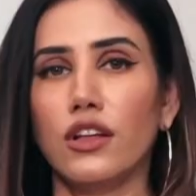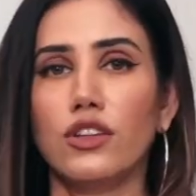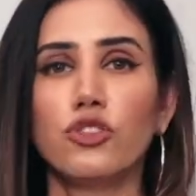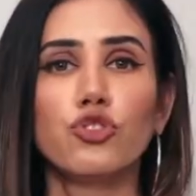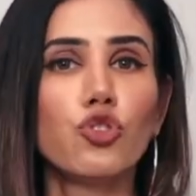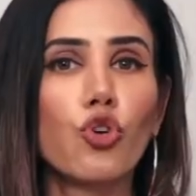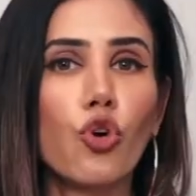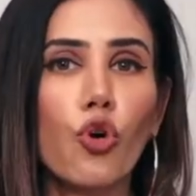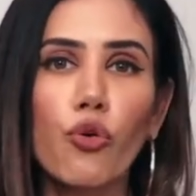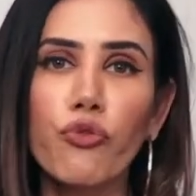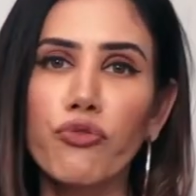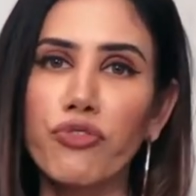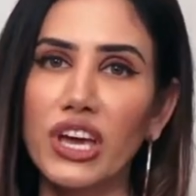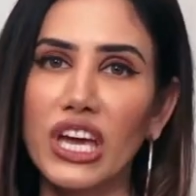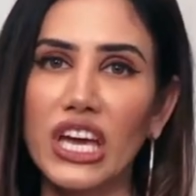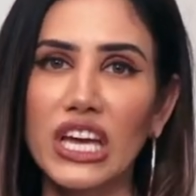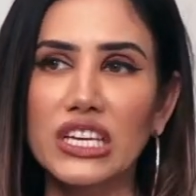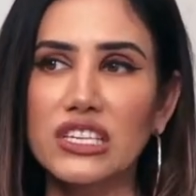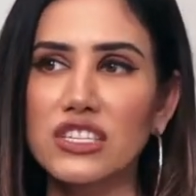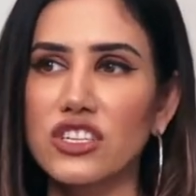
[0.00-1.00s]
No
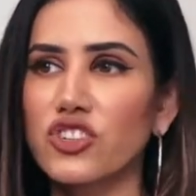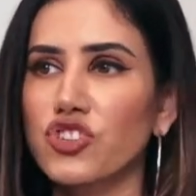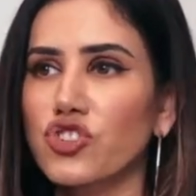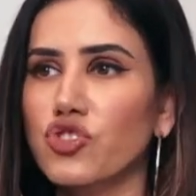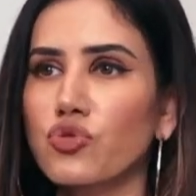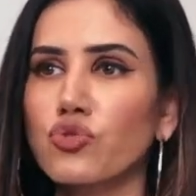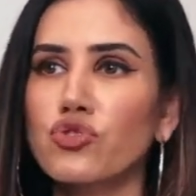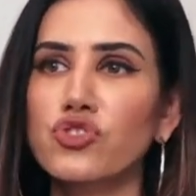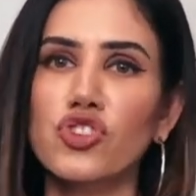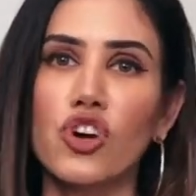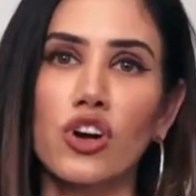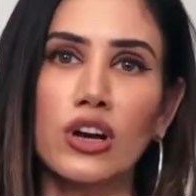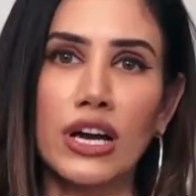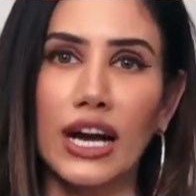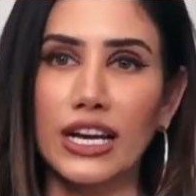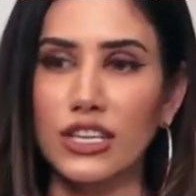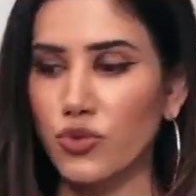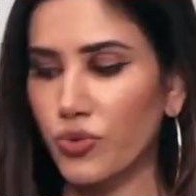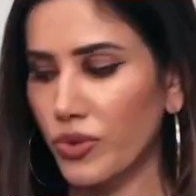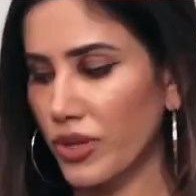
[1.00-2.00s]
weight issues, your
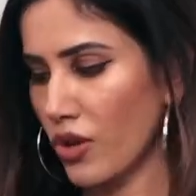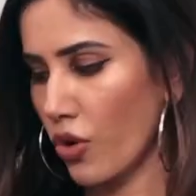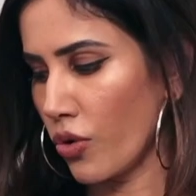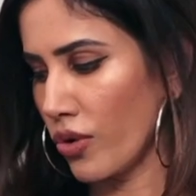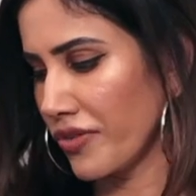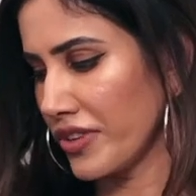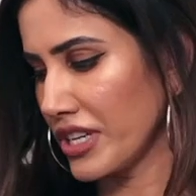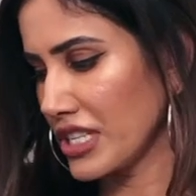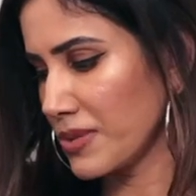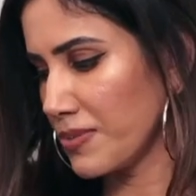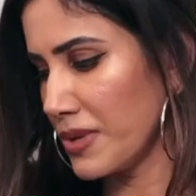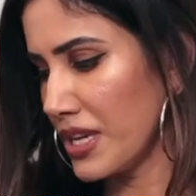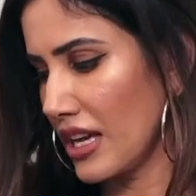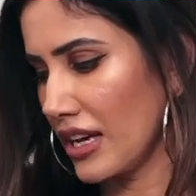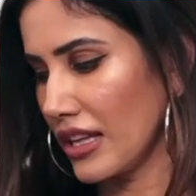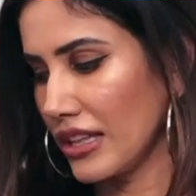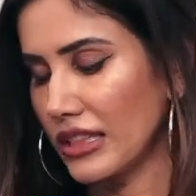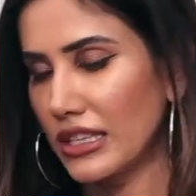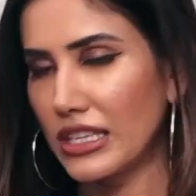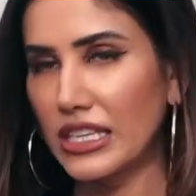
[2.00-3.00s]
gut will always be
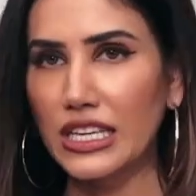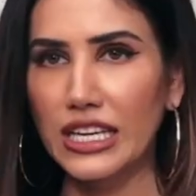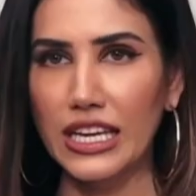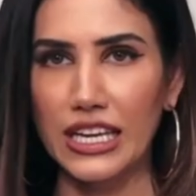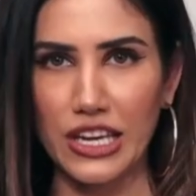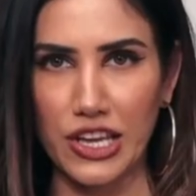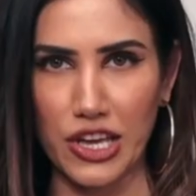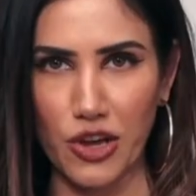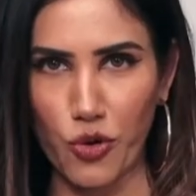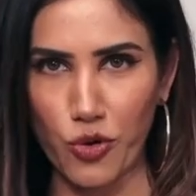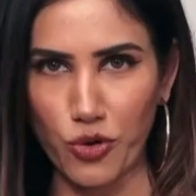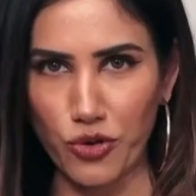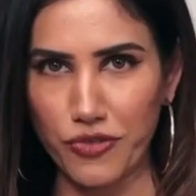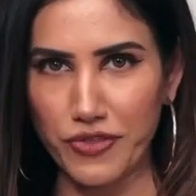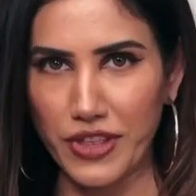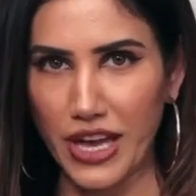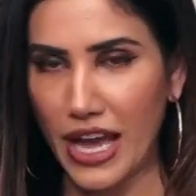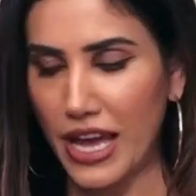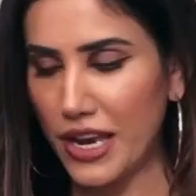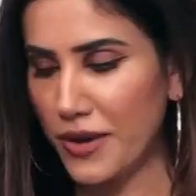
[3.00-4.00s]
healthy and all
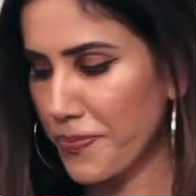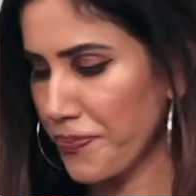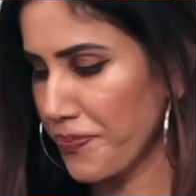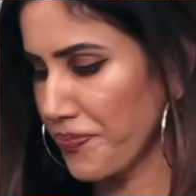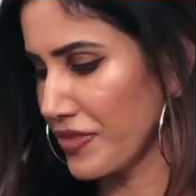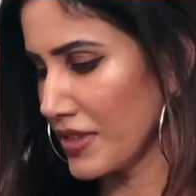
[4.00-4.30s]
of that.